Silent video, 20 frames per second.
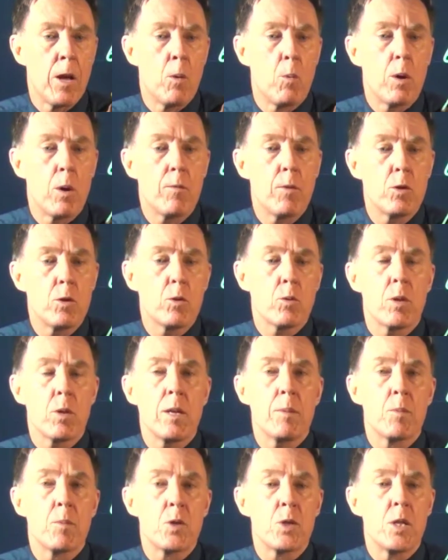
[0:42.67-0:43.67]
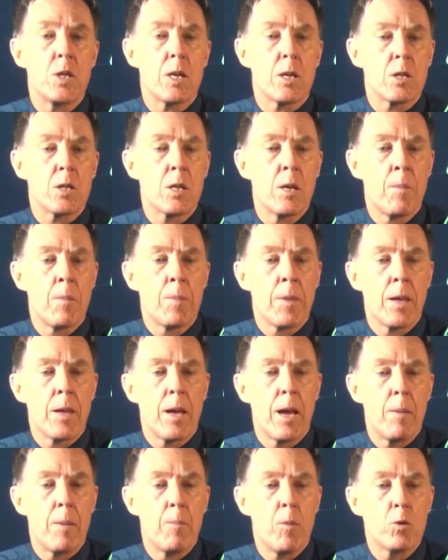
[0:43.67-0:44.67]
What if I took the number 6
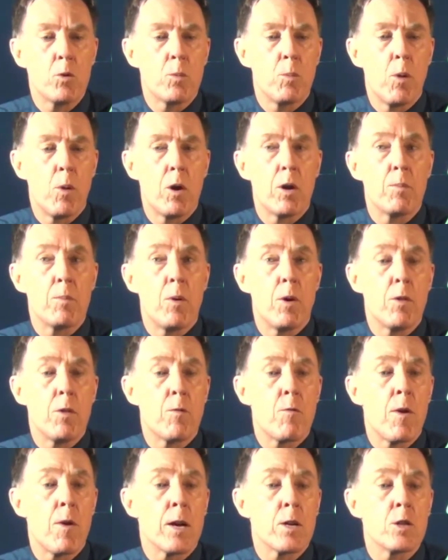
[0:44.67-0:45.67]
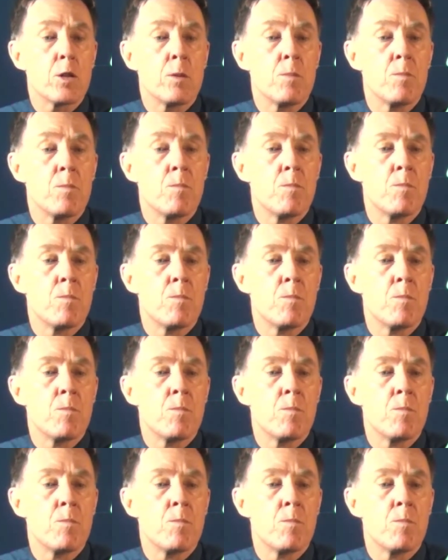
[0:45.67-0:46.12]
and multiplied it by the fraction